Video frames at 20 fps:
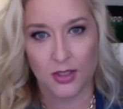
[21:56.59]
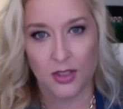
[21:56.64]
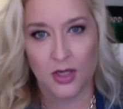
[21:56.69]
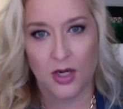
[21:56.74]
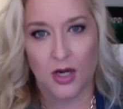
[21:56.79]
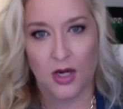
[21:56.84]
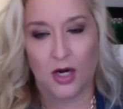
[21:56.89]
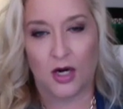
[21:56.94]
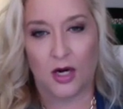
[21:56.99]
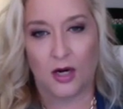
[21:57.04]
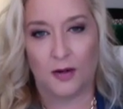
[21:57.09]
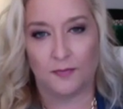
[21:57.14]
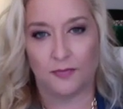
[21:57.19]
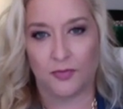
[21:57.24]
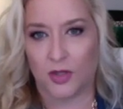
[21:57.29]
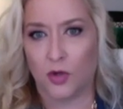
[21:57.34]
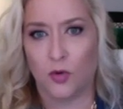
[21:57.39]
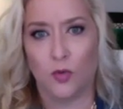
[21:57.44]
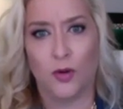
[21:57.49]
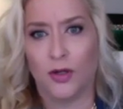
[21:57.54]
Yeah. Um,
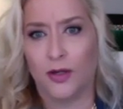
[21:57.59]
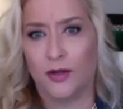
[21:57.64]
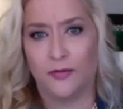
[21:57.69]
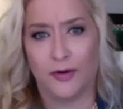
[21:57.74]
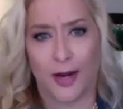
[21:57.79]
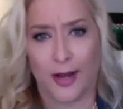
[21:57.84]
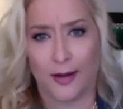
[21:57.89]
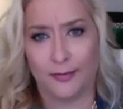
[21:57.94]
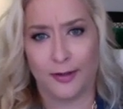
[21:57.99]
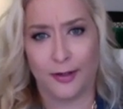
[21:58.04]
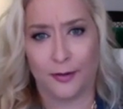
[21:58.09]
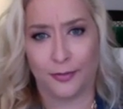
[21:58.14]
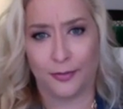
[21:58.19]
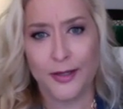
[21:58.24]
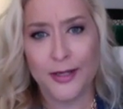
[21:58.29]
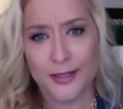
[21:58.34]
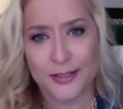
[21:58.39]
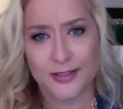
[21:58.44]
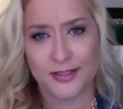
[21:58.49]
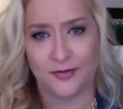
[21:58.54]
you wouldn't even have me on
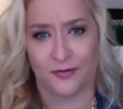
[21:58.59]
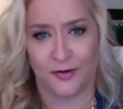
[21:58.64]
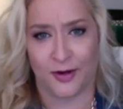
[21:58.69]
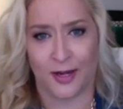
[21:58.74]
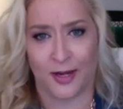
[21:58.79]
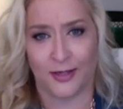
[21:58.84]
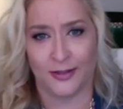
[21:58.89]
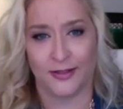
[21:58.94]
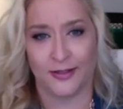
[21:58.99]
this if I hadn't